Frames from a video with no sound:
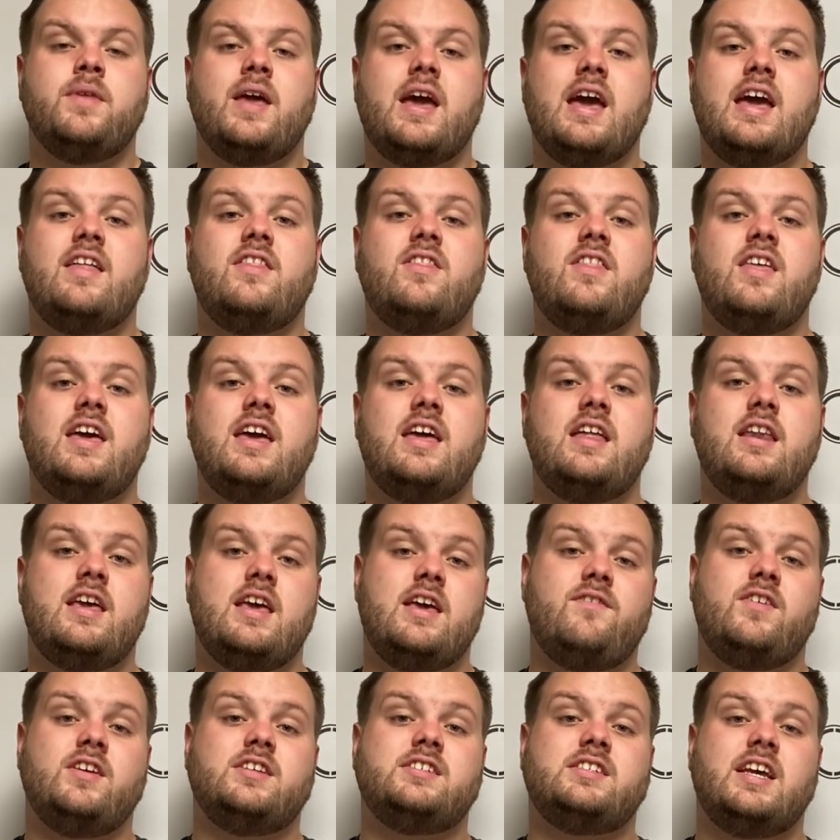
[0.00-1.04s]
And then
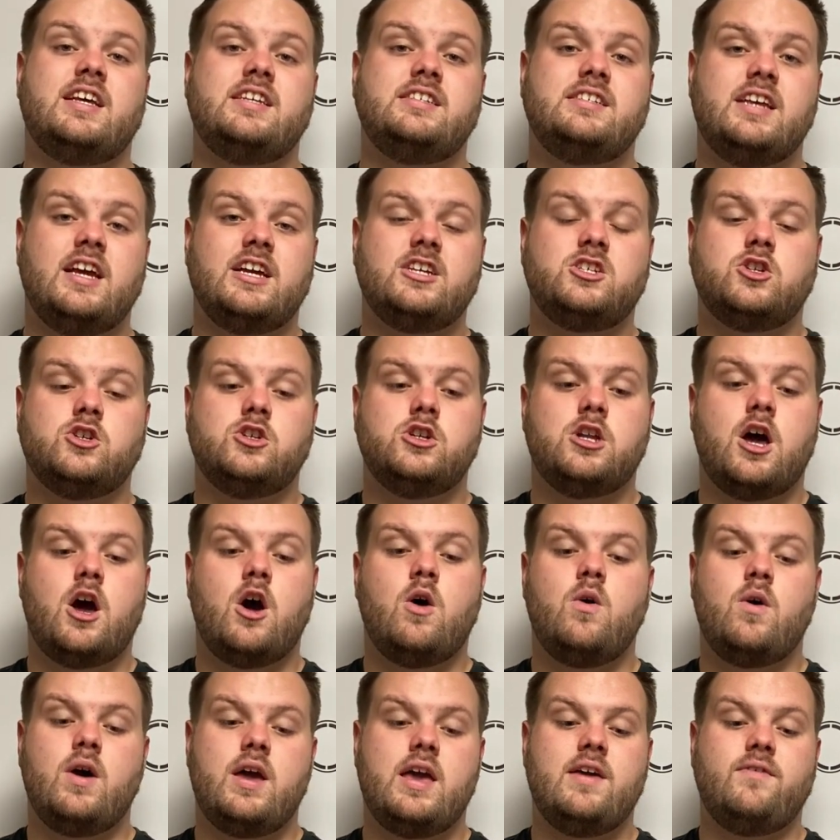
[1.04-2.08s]
if it says yes or
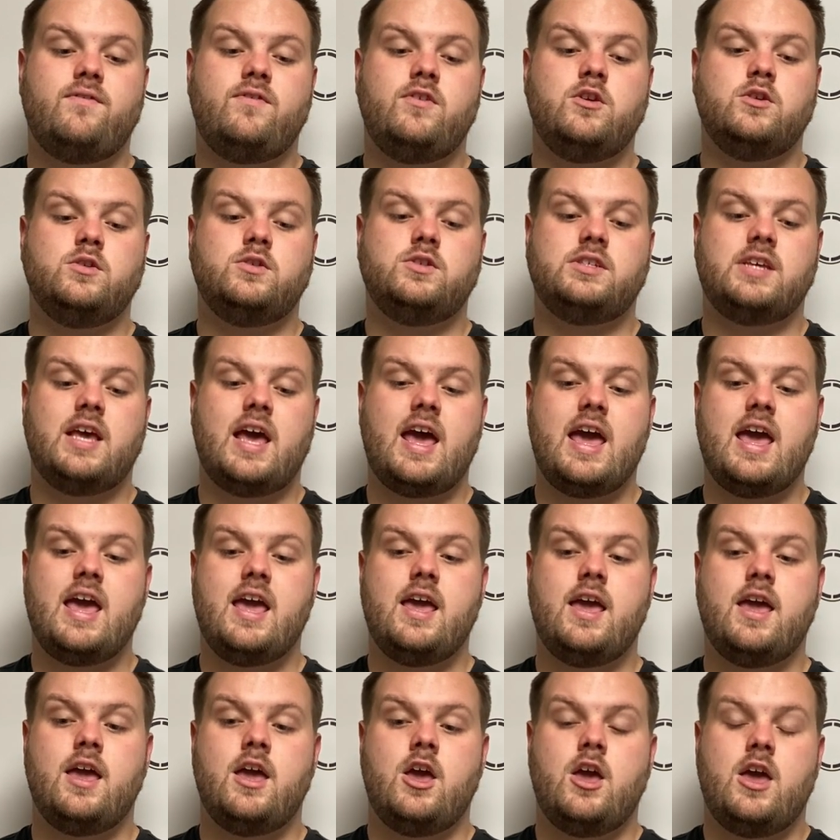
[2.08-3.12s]
no, if
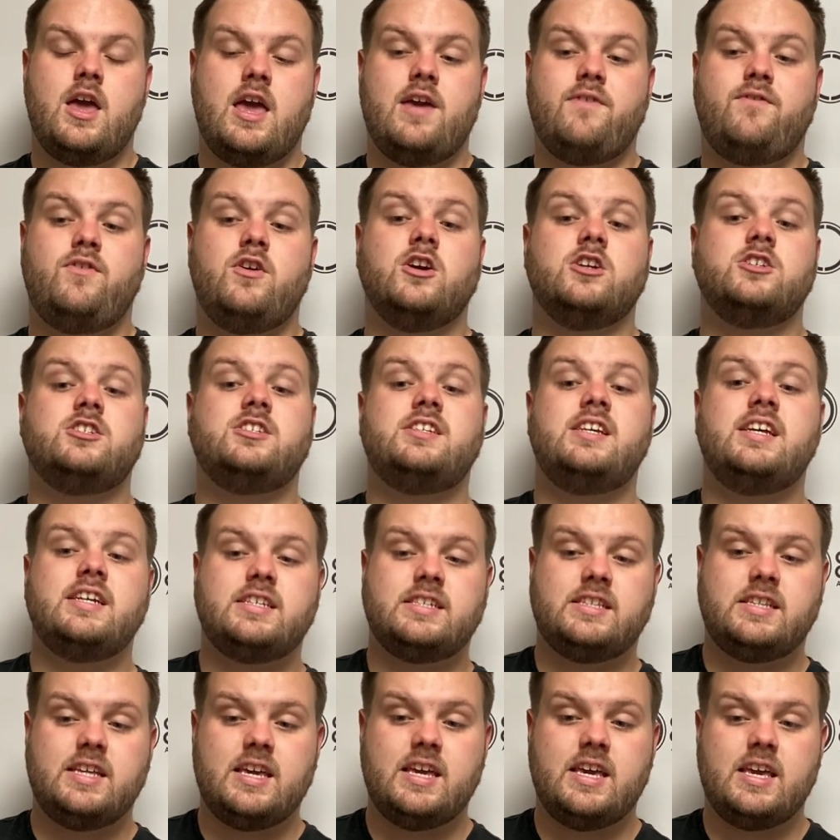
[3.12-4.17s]
you're
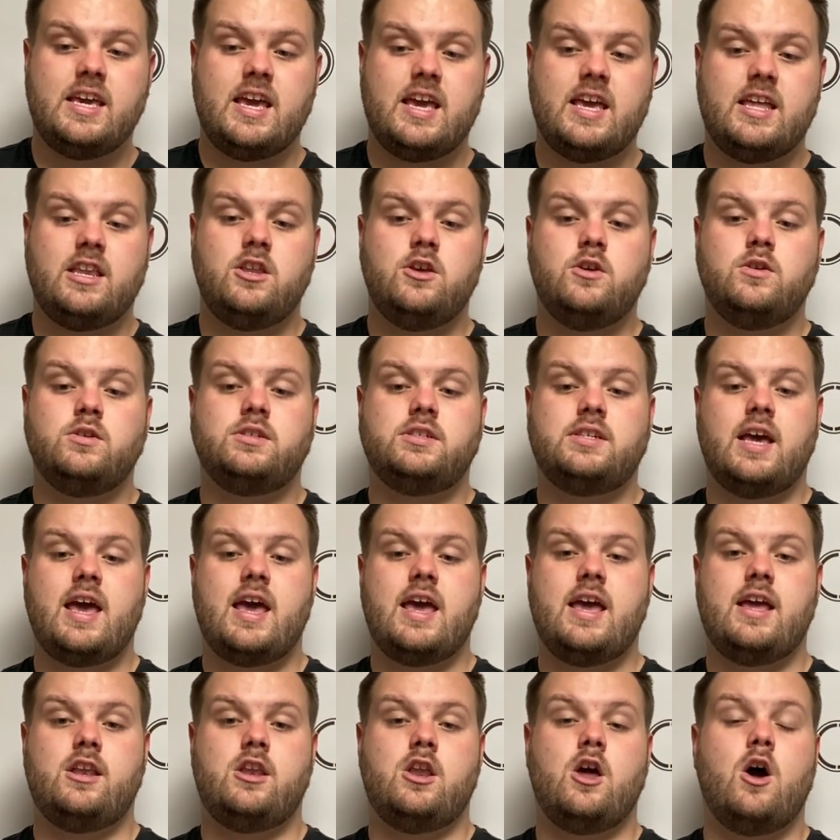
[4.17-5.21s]
60 and you
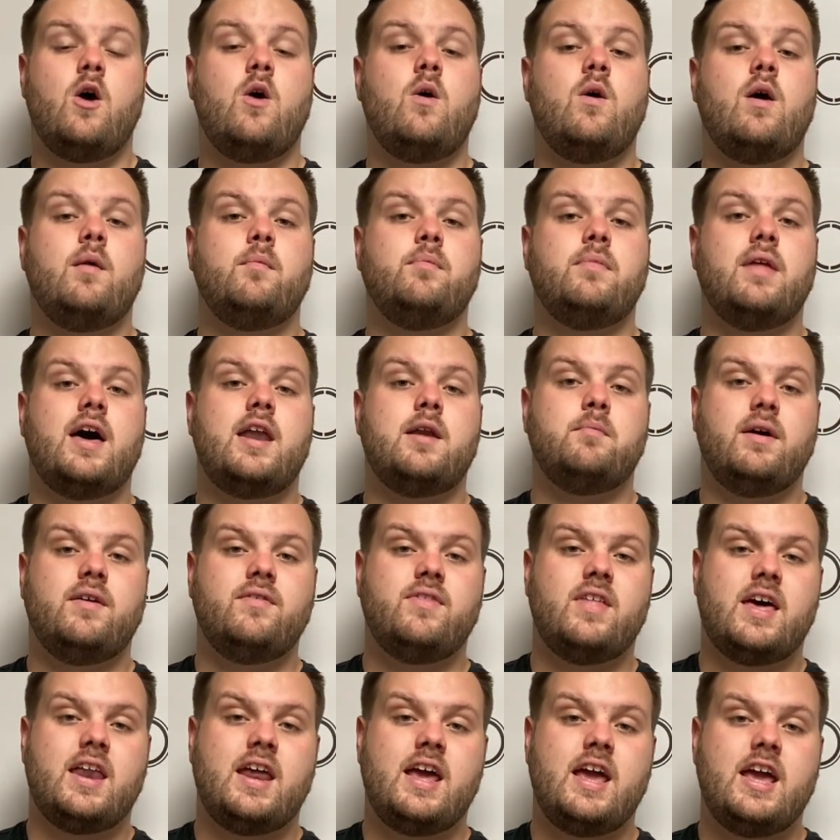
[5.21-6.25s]
say, no, I'm not
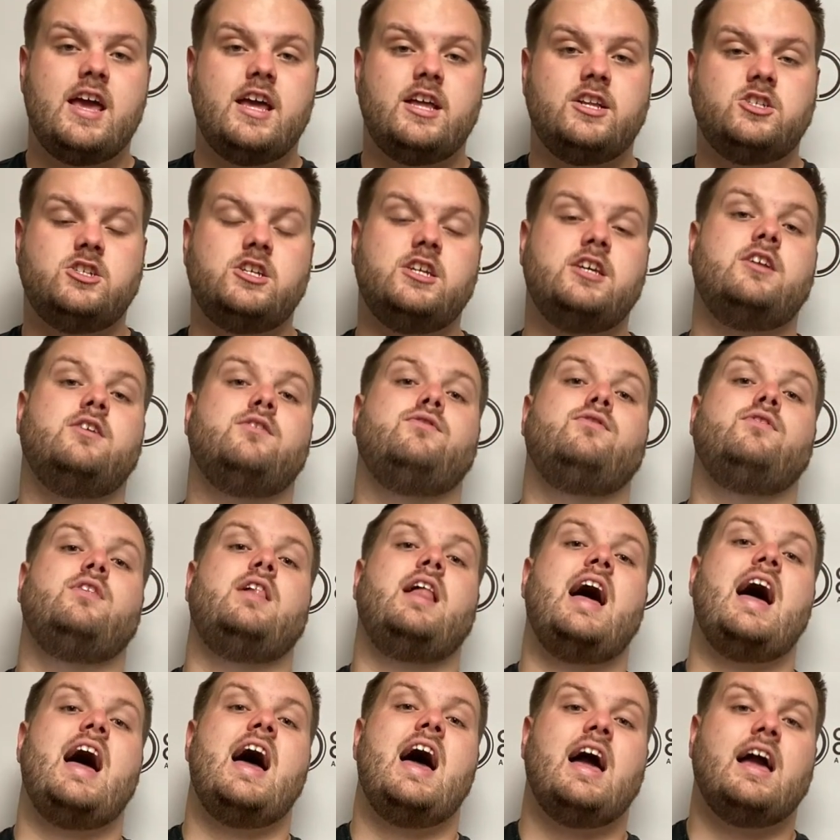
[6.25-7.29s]
above that age, it'll
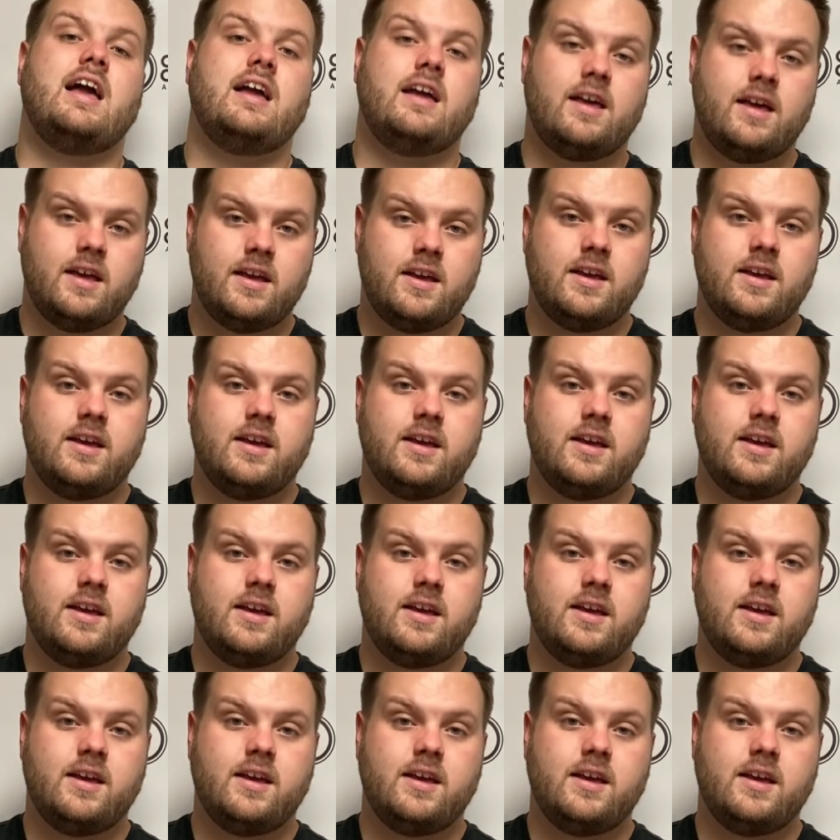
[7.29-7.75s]
flag